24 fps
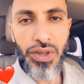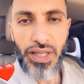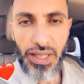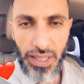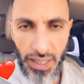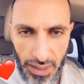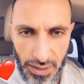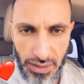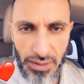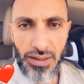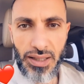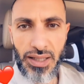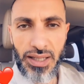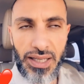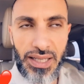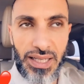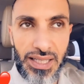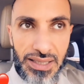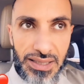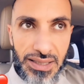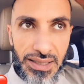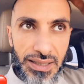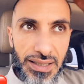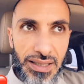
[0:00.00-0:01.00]
Yes, you're
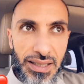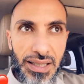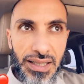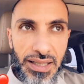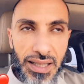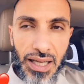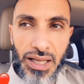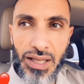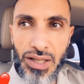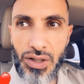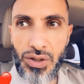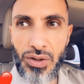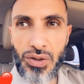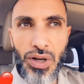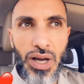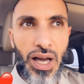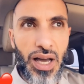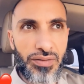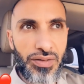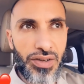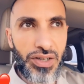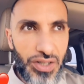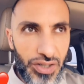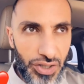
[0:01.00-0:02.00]
gonna see that you
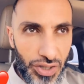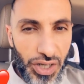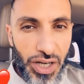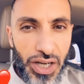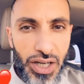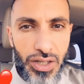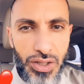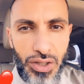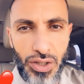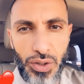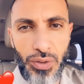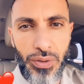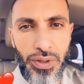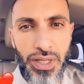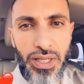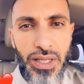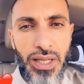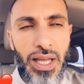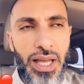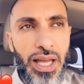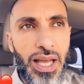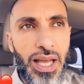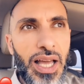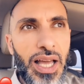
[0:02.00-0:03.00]
have a gray growing,
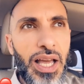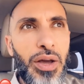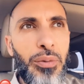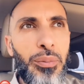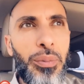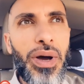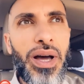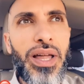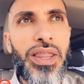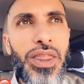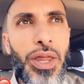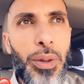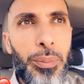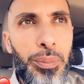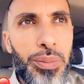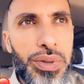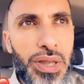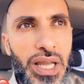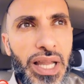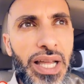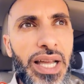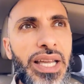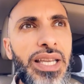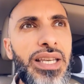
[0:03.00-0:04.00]
but the
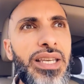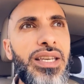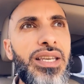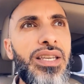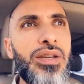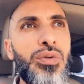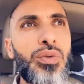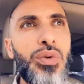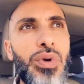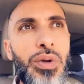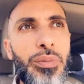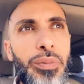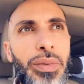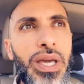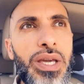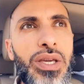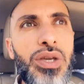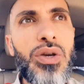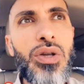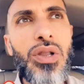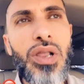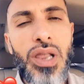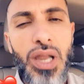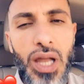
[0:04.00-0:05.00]
blend will
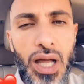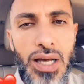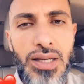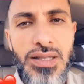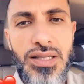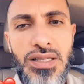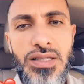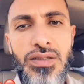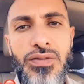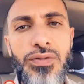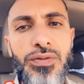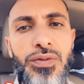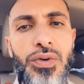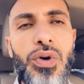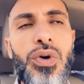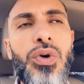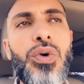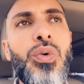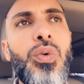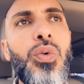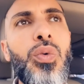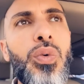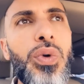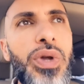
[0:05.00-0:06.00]
make you last for
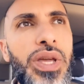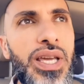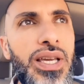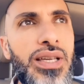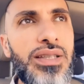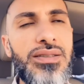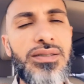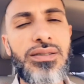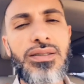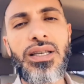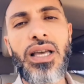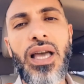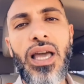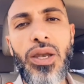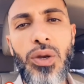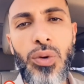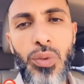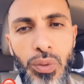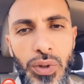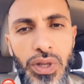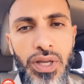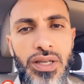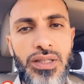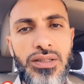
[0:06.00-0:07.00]
weeks
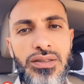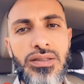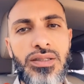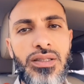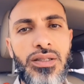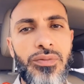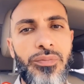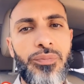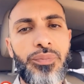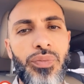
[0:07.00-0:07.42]
and weeks.